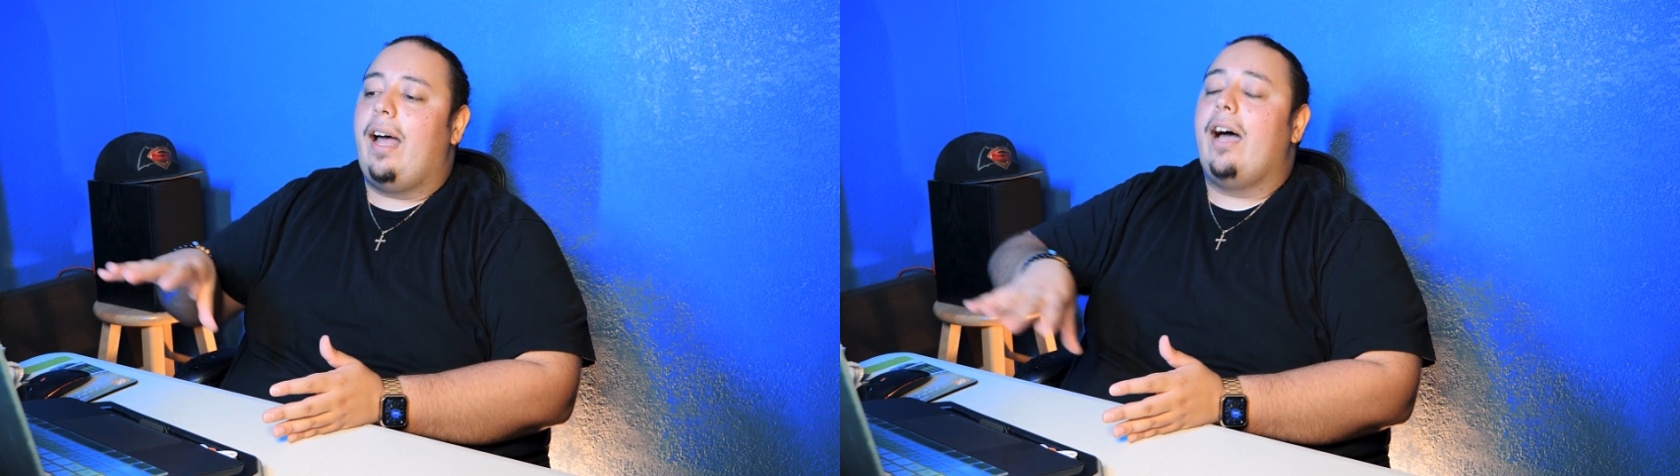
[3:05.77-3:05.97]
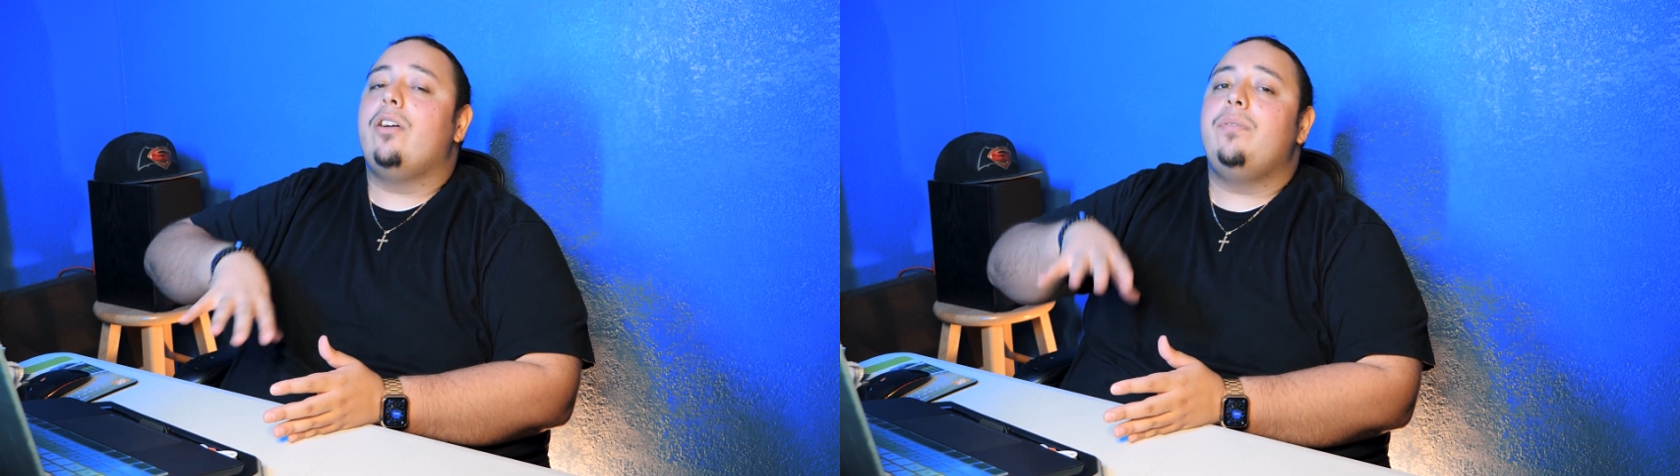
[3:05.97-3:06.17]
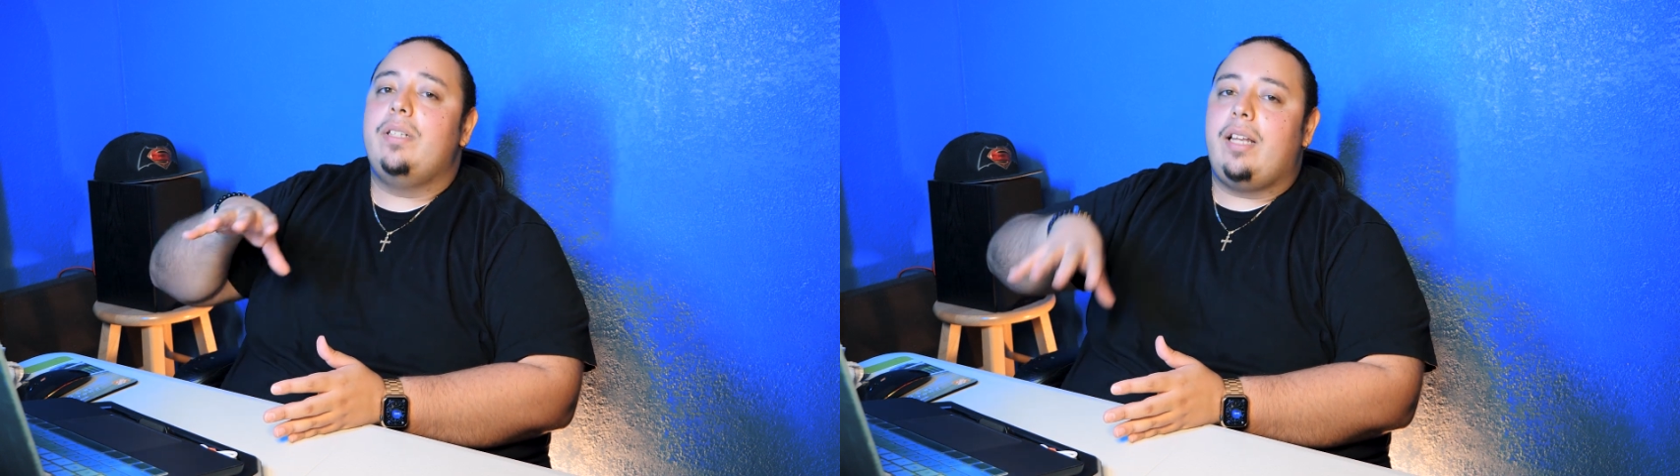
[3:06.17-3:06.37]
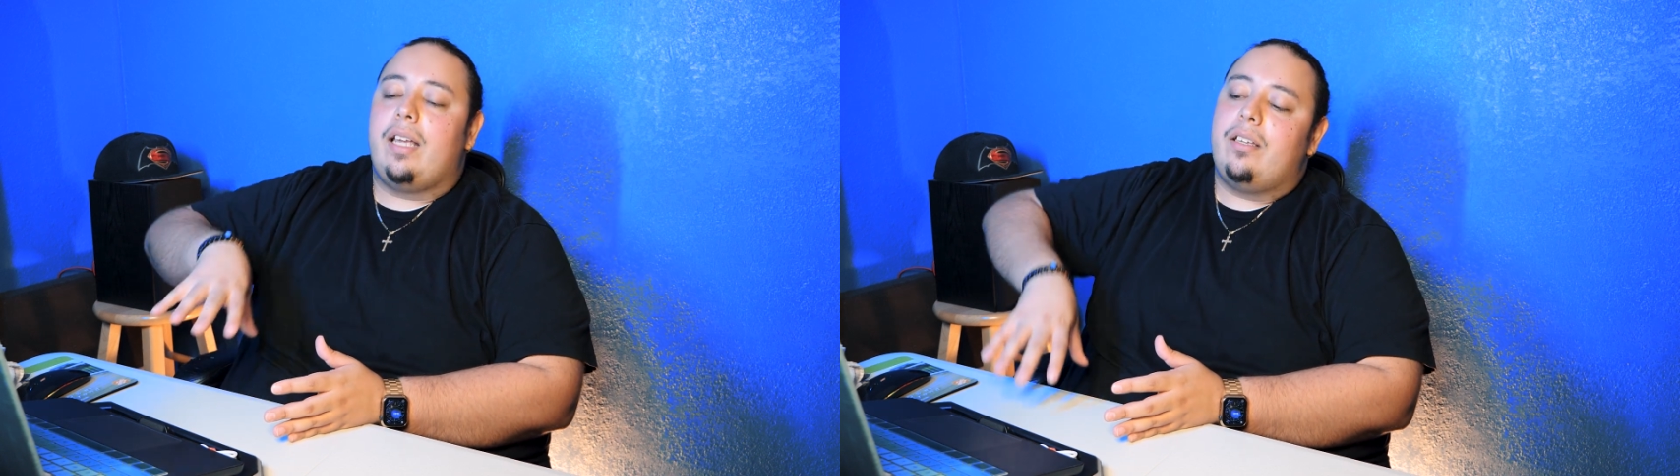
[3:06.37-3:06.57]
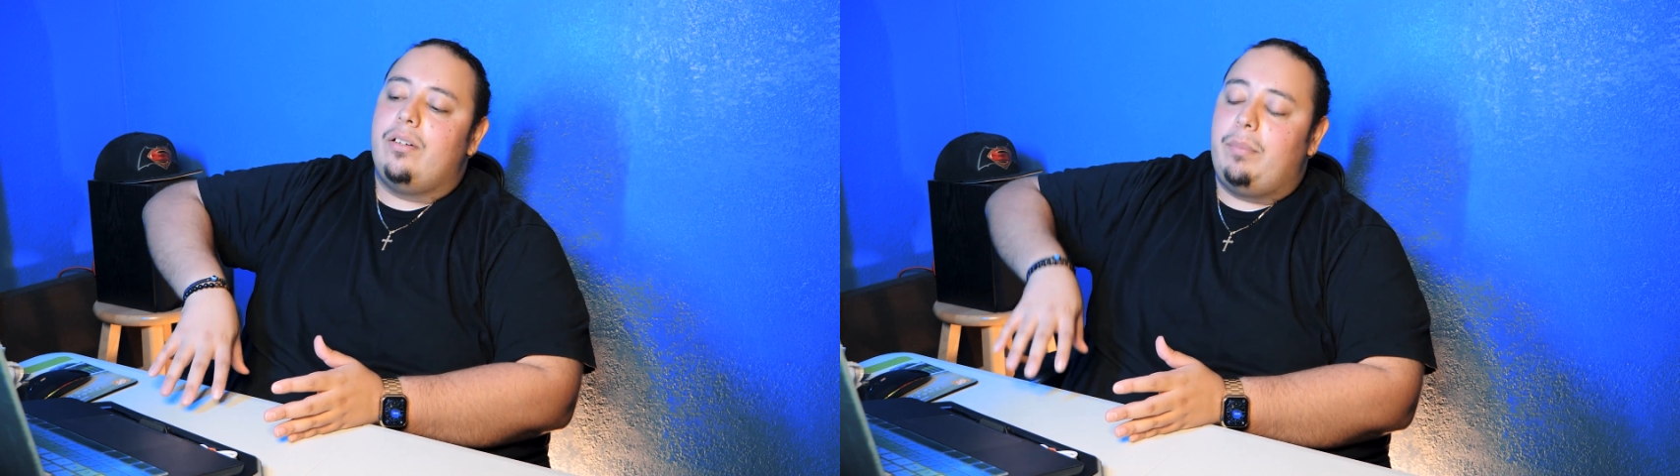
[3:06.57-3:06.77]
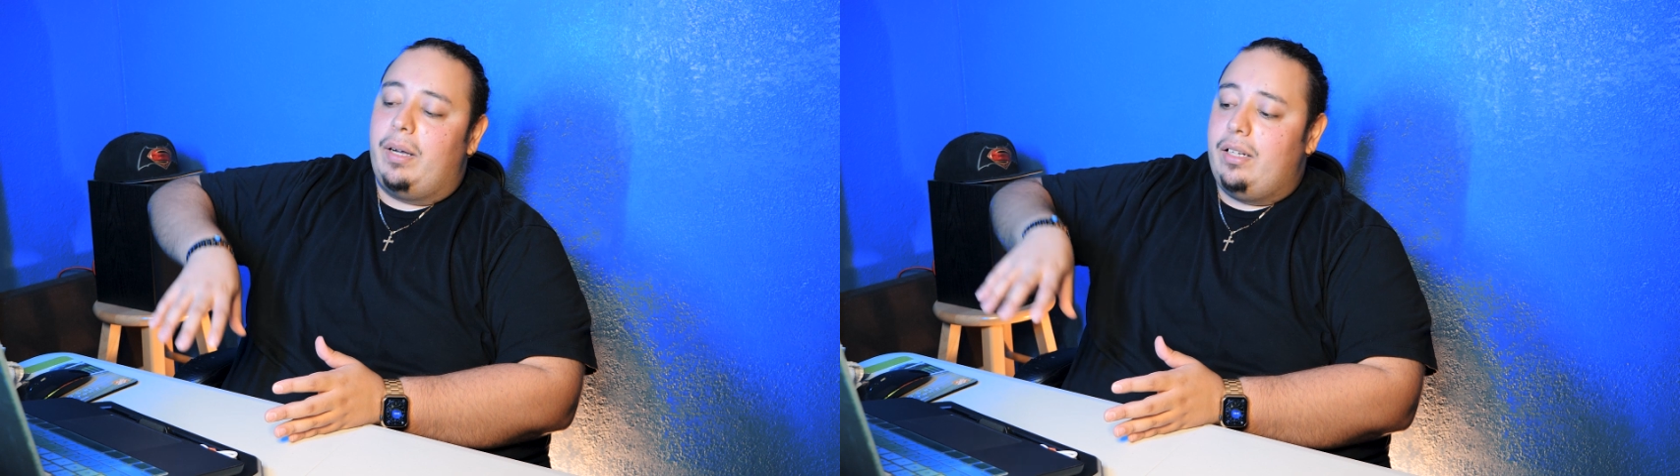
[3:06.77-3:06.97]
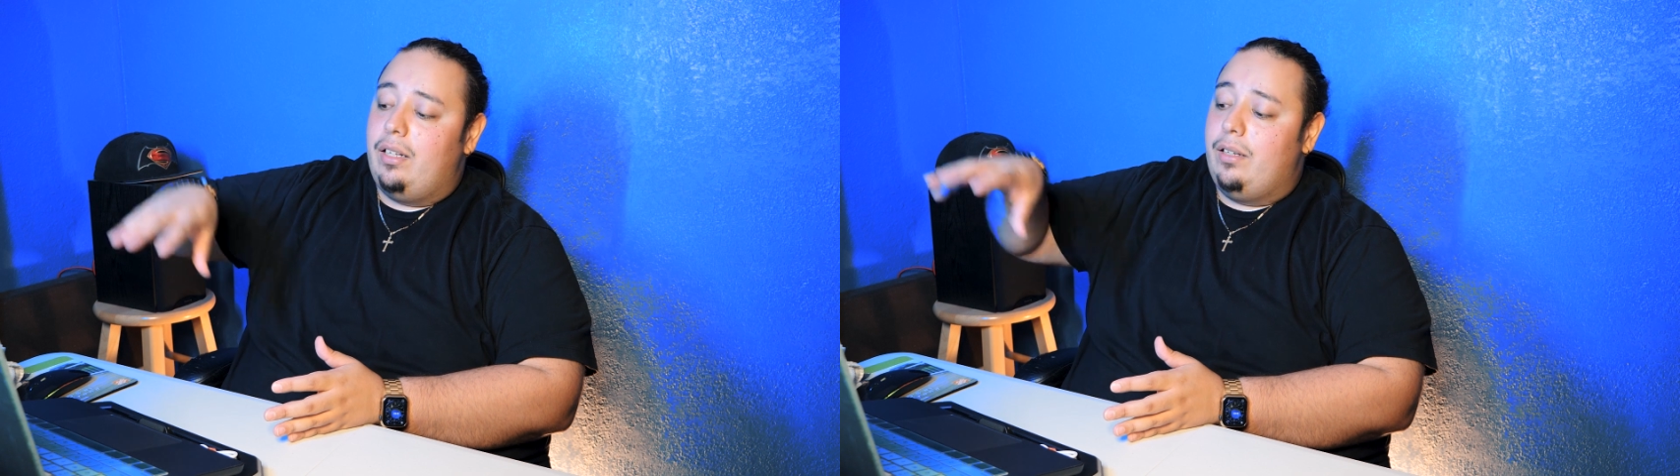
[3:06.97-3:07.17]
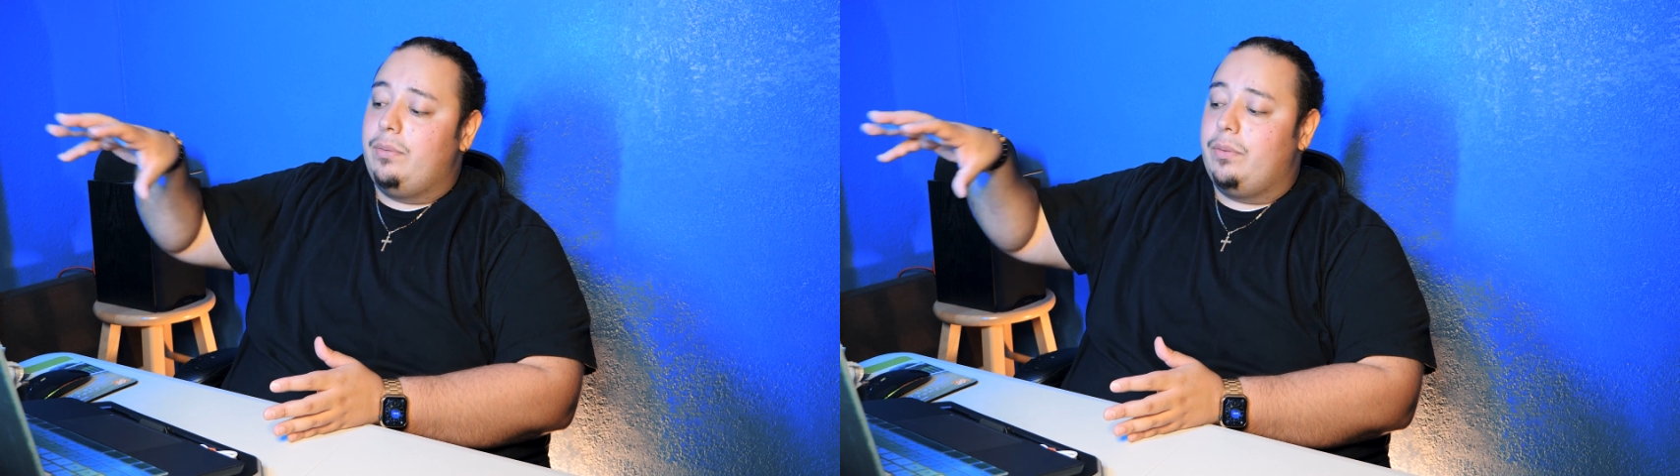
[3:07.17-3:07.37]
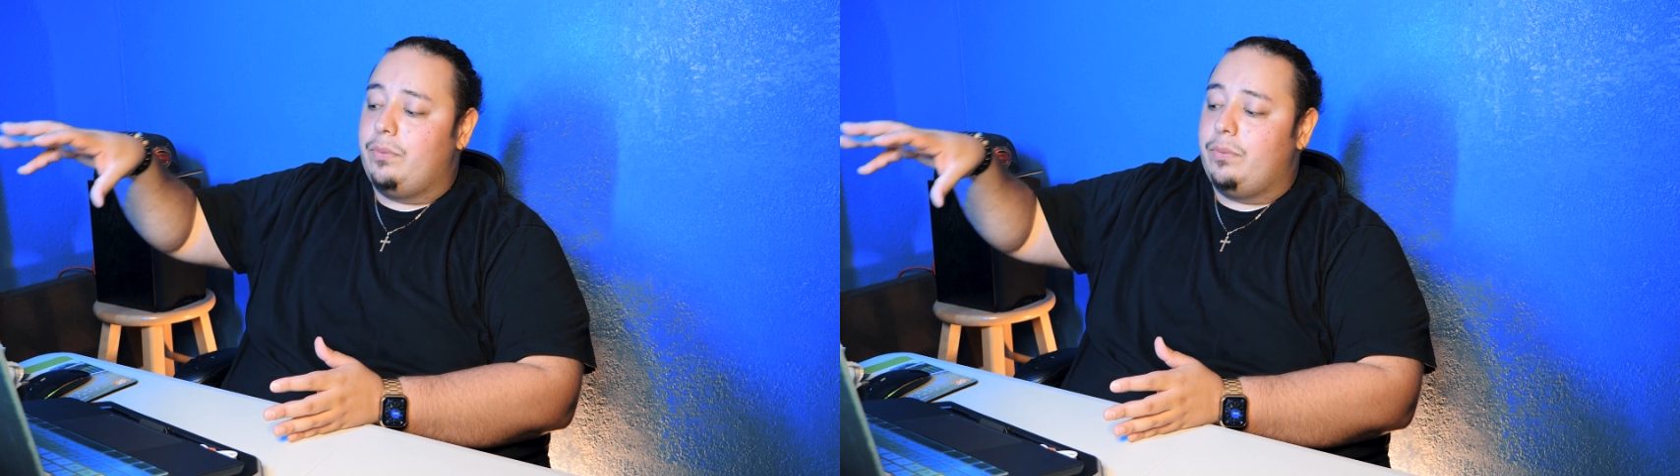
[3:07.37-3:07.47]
out of it, like, you know, my love